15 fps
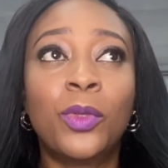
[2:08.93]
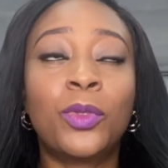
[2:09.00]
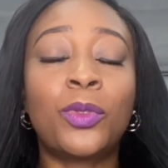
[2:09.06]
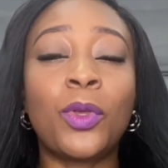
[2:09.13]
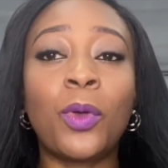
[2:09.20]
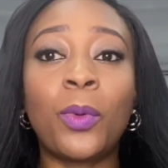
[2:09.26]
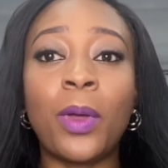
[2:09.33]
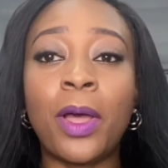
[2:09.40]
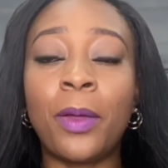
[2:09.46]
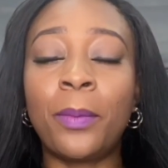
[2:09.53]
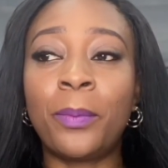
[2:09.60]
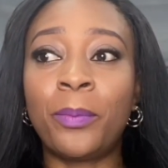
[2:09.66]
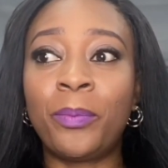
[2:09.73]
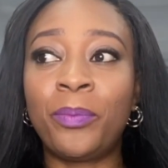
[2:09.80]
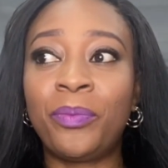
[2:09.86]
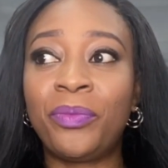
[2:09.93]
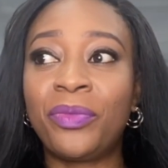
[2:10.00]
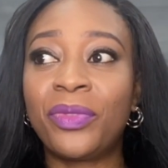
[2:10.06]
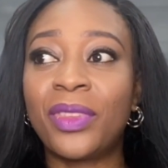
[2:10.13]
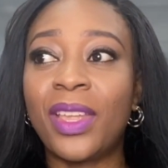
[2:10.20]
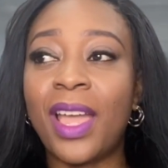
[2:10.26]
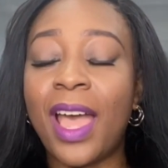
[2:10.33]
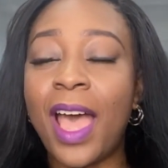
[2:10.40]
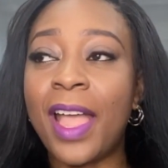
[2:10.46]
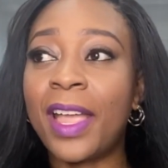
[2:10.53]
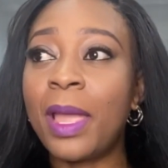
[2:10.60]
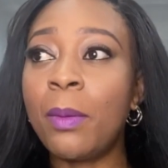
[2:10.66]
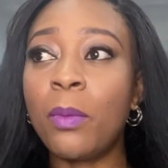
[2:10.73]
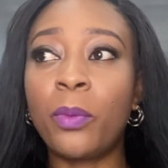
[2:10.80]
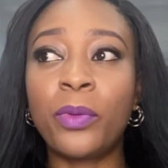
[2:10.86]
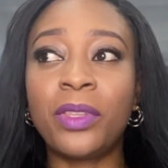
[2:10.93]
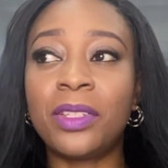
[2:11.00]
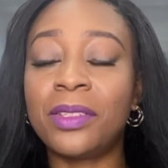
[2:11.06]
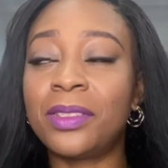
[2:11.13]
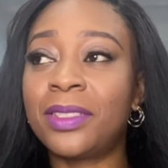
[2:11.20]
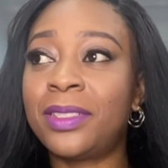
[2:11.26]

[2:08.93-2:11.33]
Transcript: So um, I came up with